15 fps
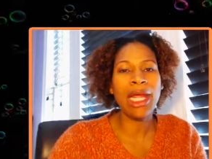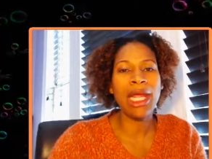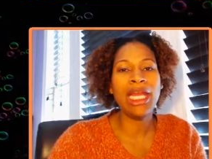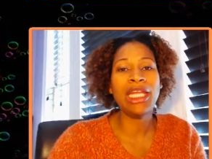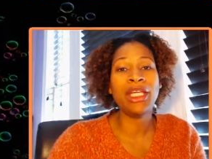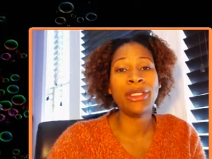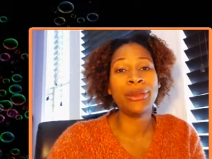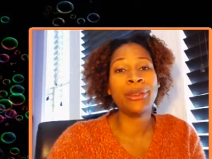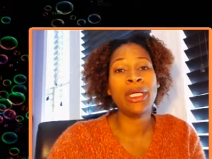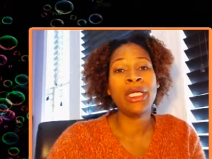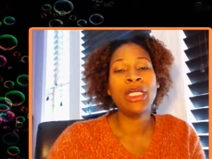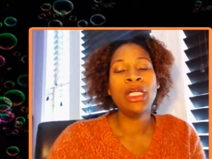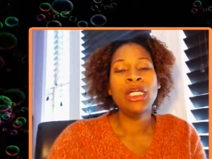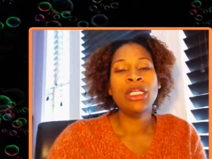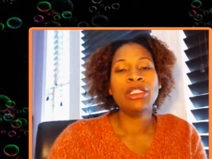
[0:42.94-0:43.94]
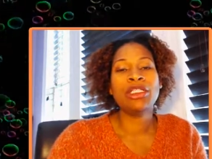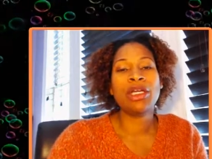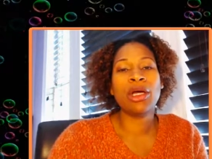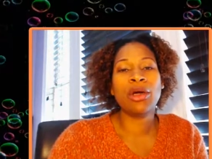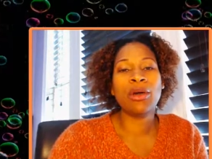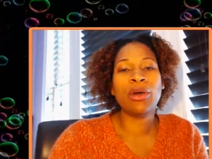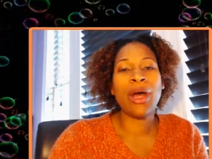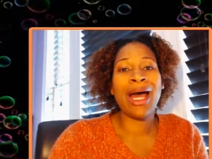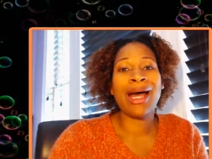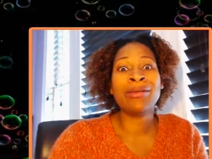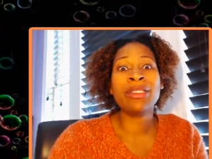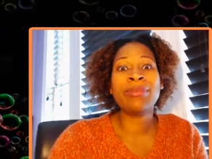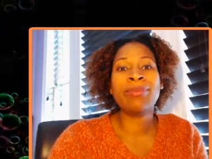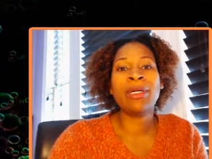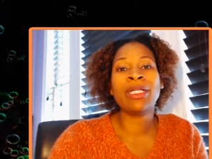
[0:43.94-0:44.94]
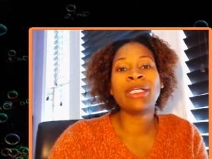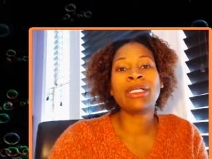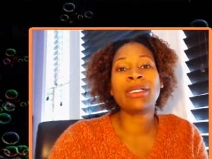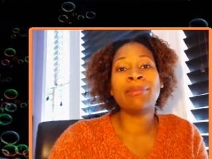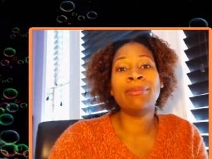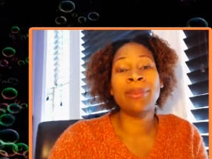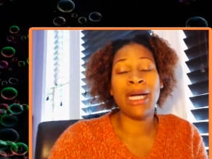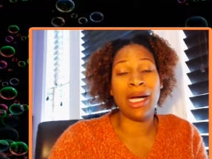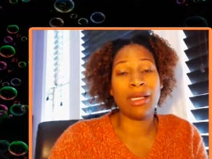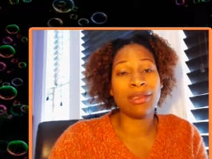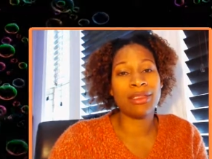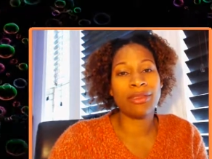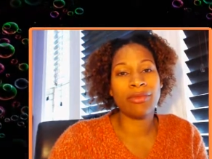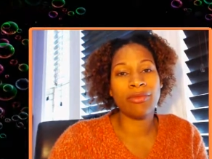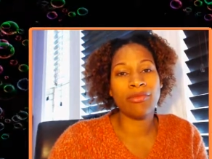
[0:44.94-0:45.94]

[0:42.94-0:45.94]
anywho, so I was put on a bus